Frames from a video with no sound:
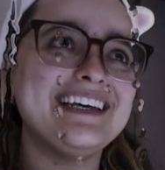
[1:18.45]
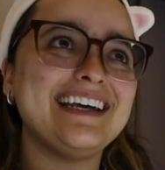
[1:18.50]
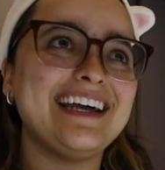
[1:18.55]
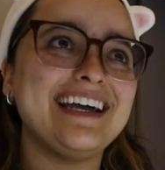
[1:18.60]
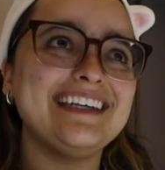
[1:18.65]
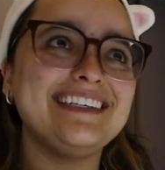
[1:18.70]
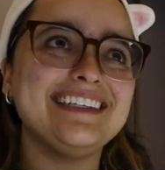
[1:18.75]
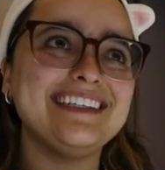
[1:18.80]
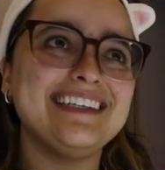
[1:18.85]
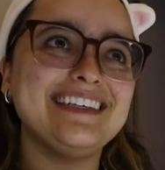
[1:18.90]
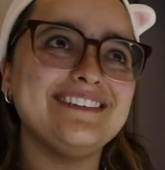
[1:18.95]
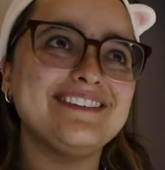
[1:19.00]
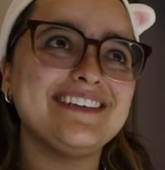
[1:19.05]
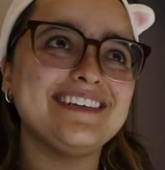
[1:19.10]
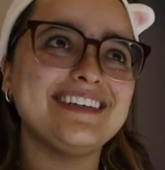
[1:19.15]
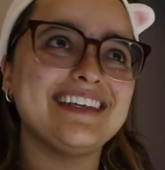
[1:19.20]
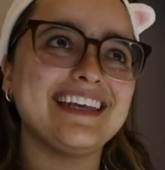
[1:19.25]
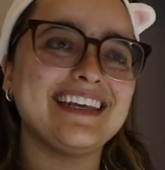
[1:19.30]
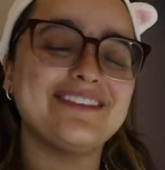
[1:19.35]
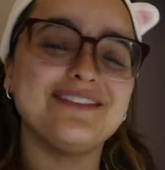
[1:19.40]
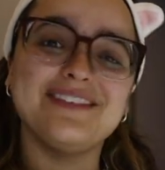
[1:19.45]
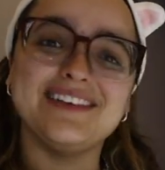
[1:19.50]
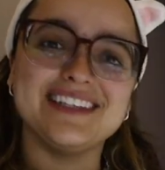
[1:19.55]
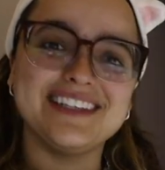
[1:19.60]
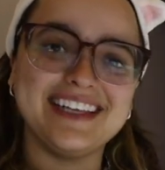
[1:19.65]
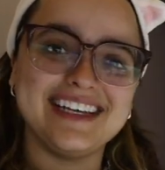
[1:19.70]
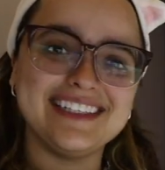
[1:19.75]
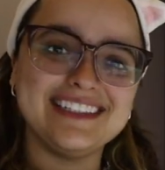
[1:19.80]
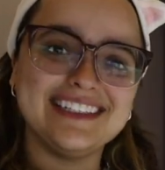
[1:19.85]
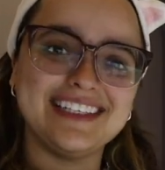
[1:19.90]
I didn't even like
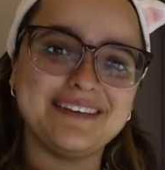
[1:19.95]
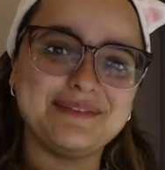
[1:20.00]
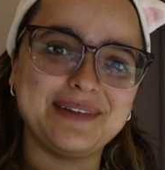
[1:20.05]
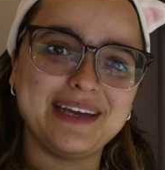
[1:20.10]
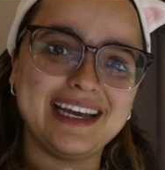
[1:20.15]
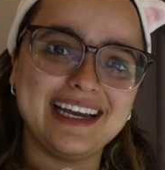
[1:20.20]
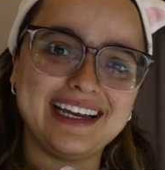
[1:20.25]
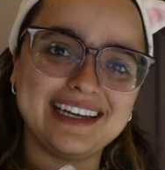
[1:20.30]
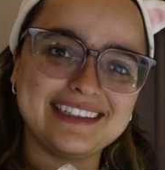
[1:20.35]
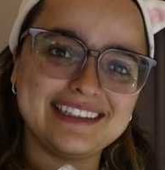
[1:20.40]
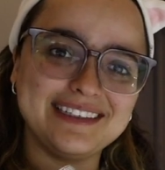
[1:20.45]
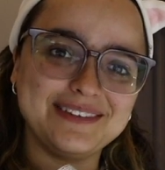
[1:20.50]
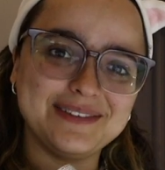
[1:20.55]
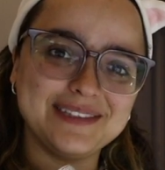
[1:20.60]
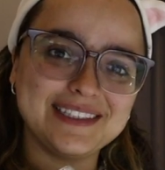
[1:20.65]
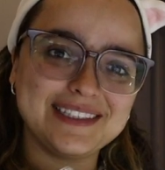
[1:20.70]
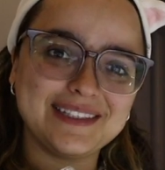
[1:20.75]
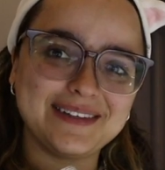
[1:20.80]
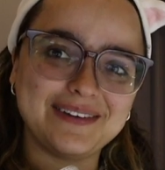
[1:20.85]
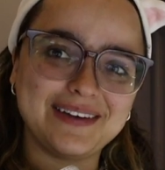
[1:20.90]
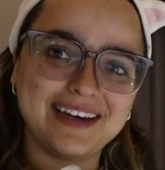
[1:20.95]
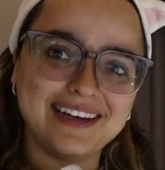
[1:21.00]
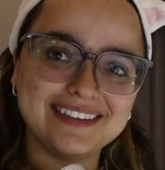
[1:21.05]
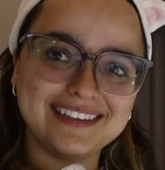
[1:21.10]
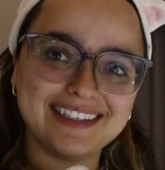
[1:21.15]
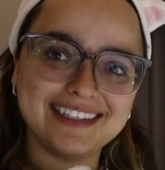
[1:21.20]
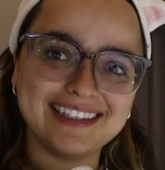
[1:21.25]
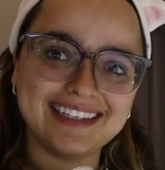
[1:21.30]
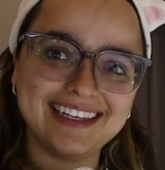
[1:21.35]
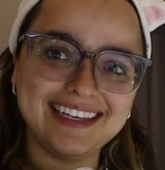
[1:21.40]
realize that my acne was so
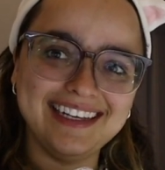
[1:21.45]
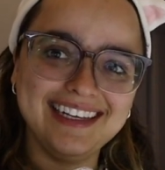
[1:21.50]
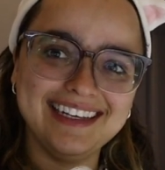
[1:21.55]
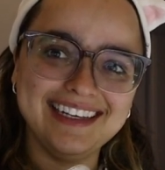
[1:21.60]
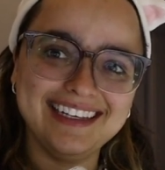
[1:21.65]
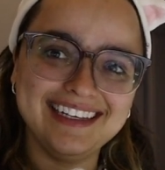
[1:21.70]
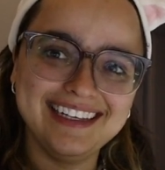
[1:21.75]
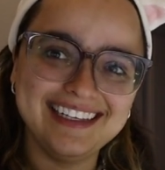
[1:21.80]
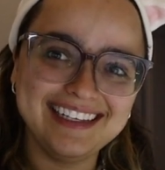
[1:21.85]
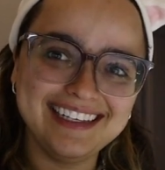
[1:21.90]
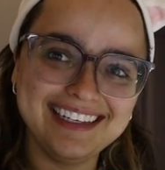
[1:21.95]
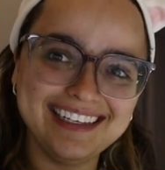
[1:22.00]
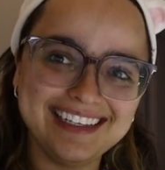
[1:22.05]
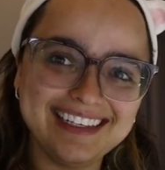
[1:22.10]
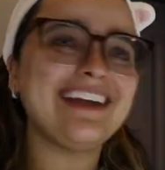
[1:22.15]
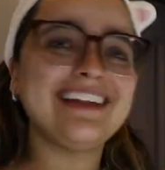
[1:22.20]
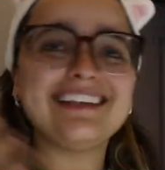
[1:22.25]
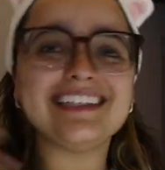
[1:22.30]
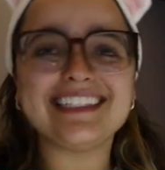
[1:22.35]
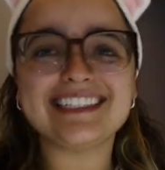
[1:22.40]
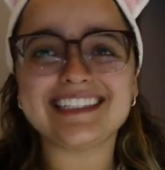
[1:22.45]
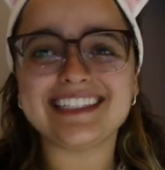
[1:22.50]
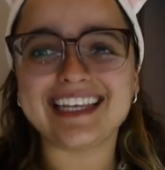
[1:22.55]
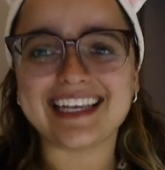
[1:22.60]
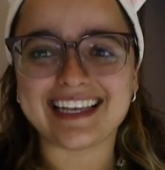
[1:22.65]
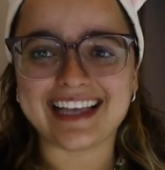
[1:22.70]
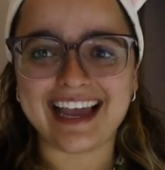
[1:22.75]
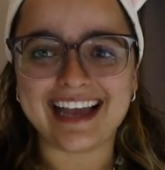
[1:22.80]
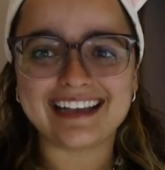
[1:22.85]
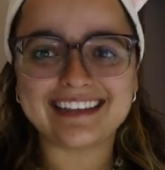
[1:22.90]
ugly. Not that
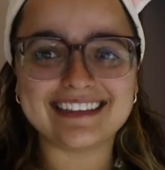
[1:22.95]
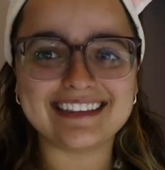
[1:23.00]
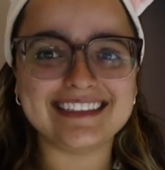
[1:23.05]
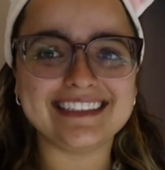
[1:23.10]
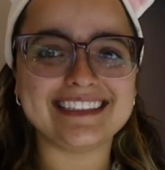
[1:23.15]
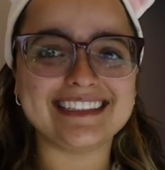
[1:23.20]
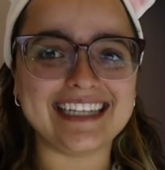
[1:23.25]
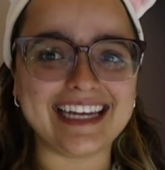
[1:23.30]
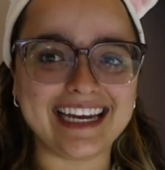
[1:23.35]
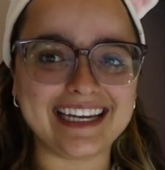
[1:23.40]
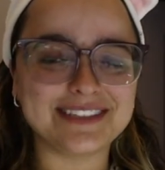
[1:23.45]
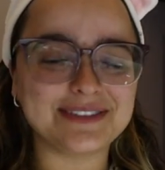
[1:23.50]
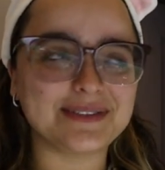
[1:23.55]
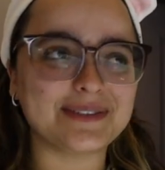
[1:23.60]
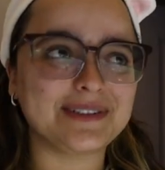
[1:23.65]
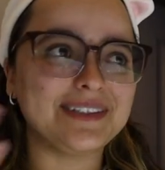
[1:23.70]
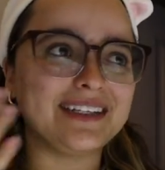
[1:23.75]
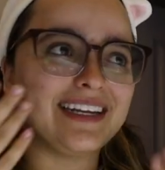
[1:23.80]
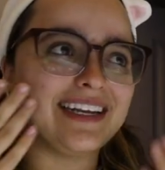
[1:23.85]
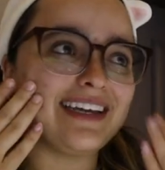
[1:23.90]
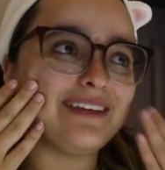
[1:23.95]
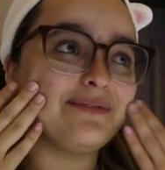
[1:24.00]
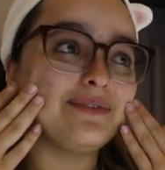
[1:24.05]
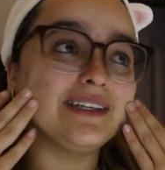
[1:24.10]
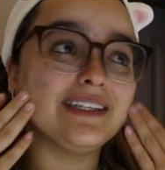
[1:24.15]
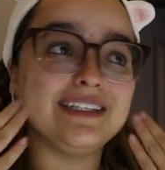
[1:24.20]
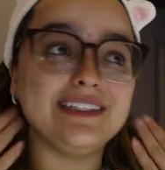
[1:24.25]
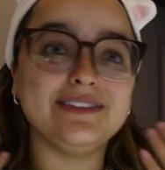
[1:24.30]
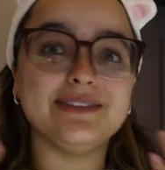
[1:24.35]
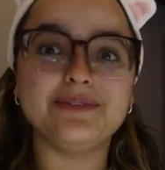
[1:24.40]
saying acne is natural, and I
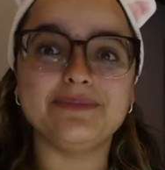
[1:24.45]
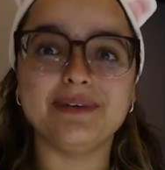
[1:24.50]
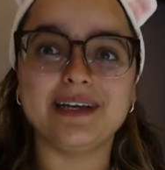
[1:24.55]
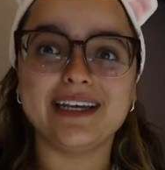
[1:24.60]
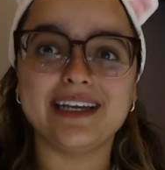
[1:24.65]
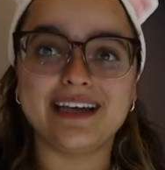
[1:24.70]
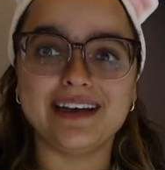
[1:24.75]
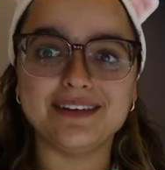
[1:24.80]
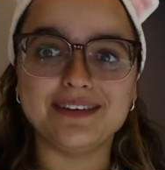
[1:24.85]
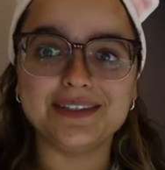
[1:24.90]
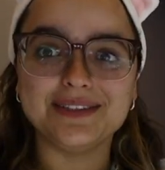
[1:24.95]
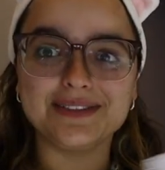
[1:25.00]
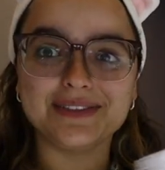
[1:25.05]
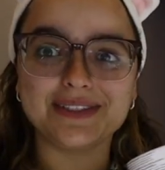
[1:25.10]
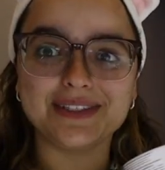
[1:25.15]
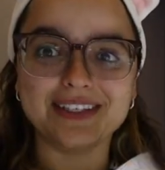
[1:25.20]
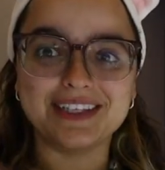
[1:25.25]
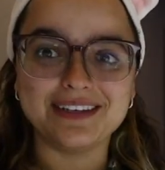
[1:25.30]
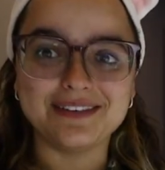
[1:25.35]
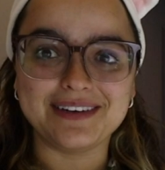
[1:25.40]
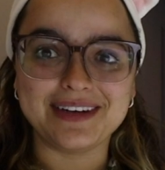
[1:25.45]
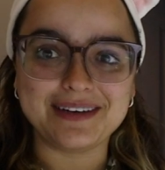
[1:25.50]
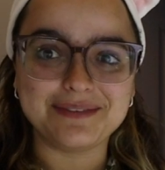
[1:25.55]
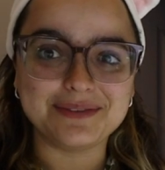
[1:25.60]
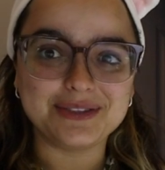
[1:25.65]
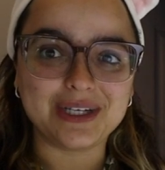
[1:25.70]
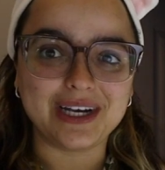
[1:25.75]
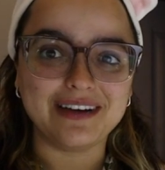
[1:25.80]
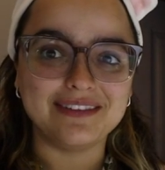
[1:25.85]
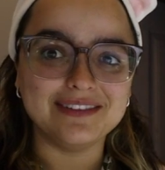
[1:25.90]
really do break out usually when I'm
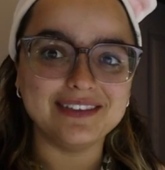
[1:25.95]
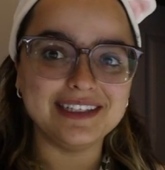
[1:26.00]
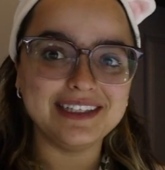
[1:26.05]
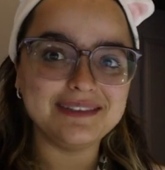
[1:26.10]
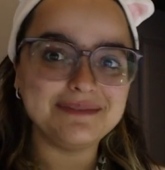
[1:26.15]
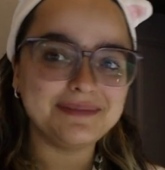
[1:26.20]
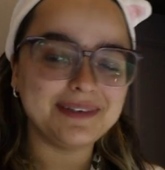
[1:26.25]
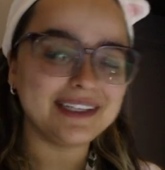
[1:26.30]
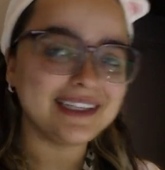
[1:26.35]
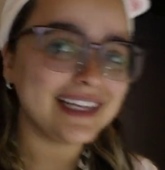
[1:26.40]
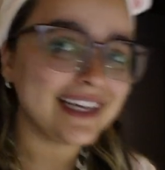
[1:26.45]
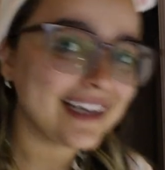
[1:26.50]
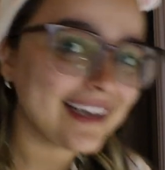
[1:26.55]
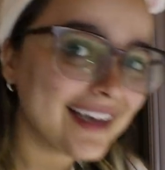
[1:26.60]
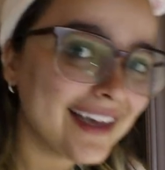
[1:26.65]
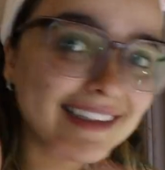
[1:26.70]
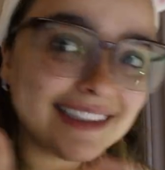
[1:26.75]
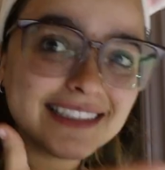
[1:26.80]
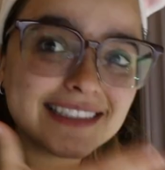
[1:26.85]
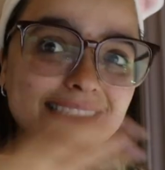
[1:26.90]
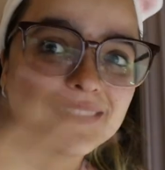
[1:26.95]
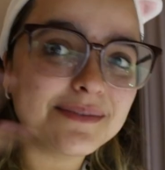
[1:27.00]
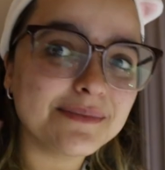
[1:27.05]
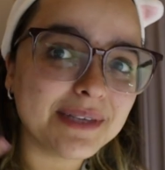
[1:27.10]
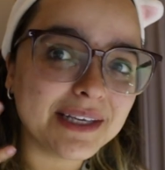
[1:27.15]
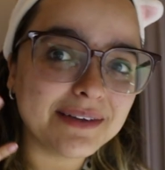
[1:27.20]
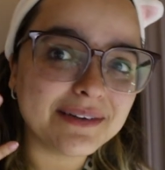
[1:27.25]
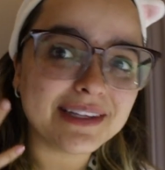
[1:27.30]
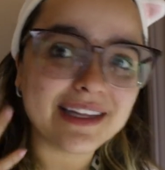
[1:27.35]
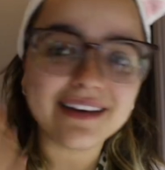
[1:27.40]
traveling, but like, this is
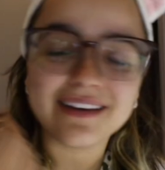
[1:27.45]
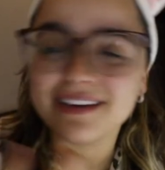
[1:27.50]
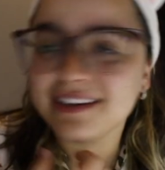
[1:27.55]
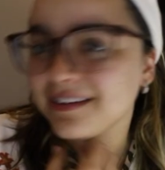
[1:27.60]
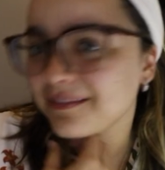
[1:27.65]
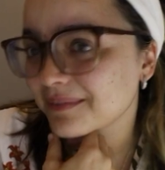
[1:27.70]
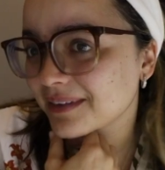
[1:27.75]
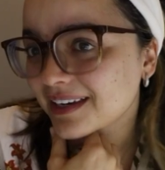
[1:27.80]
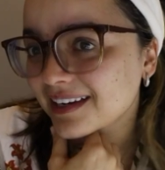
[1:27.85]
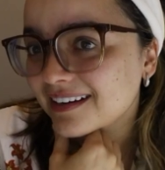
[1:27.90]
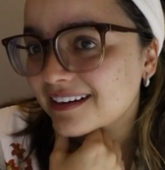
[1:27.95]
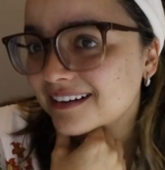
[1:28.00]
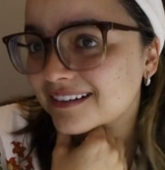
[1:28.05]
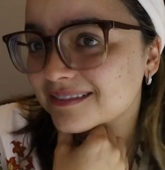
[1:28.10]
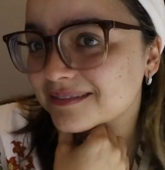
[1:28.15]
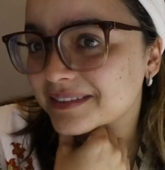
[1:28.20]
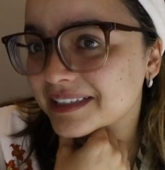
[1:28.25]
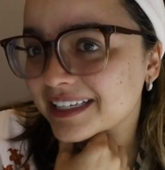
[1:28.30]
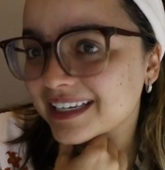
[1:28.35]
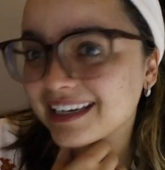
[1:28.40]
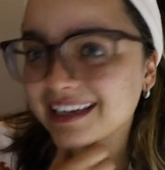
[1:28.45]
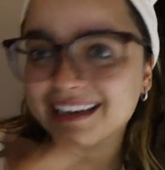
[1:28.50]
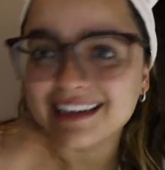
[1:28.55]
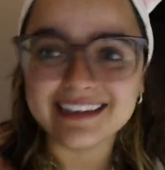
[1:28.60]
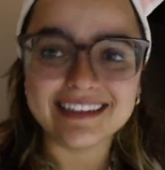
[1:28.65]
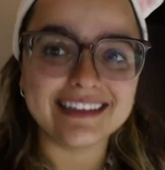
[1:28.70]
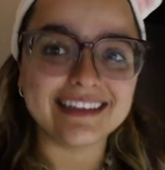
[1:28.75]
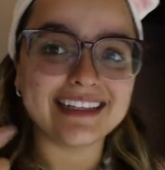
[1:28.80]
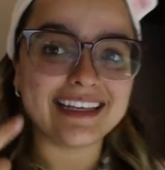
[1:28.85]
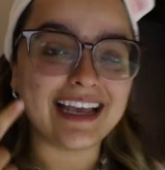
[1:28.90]
me without any makeup. Like, I
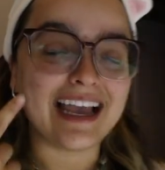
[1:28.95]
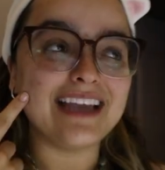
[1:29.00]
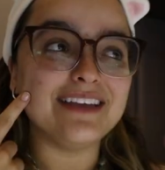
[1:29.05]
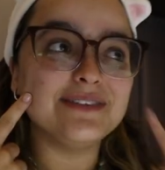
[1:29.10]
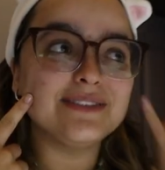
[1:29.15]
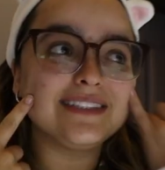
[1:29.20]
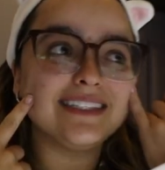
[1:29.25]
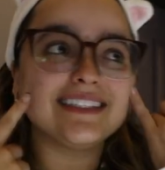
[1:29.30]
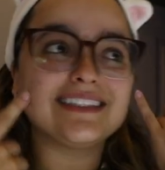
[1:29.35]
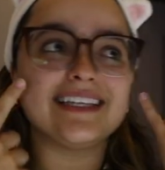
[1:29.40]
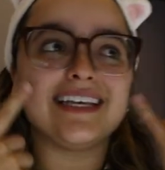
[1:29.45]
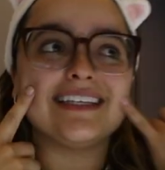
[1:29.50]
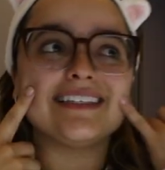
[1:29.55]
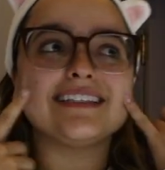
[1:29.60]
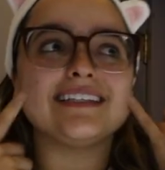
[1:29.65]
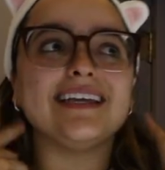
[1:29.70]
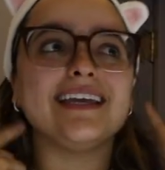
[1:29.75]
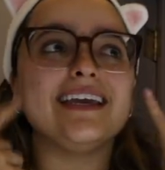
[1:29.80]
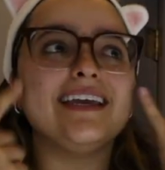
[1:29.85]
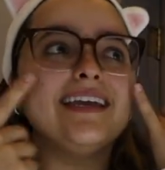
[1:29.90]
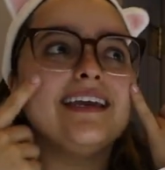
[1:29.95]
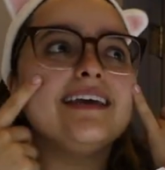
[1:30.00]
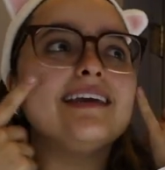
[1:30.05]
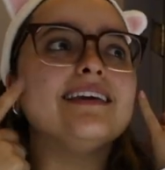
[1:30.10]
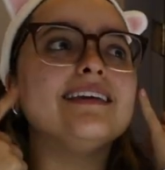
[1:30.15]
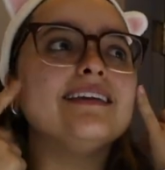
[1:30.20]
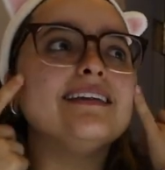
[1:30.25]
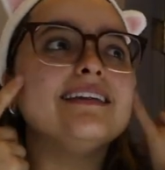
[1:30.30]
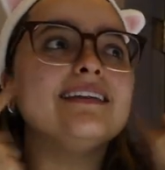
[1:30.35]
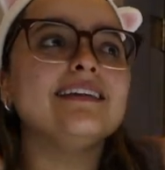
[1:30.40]
didn't think, I used this last night
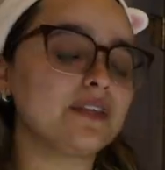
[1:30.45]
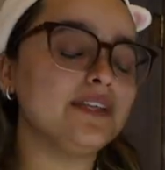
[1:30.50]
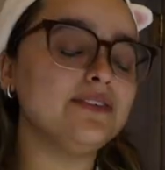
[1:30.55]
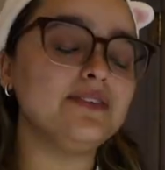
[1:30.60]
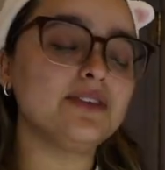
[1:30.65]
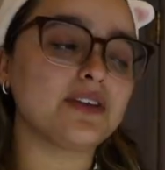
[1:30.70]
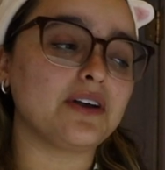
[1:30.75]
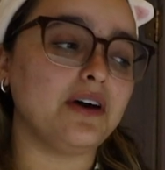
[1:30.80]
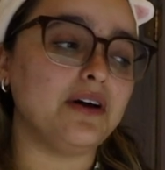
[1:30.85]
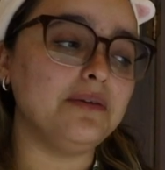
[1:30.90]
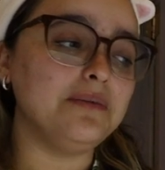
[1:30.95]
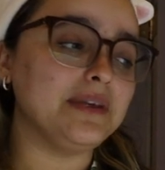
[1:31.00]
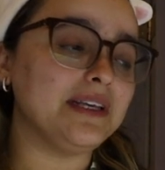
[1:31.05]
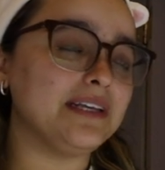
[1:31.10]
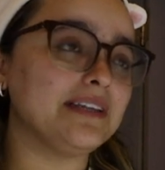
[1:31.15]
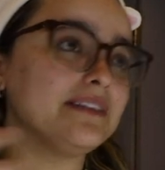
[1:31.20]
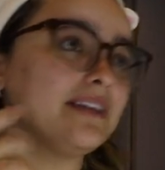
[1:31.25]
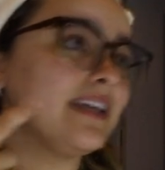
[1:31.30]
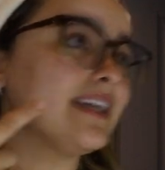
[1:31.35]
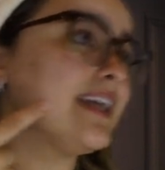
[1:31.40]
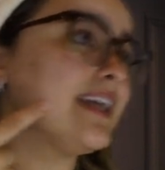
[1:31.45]
and it was calming, I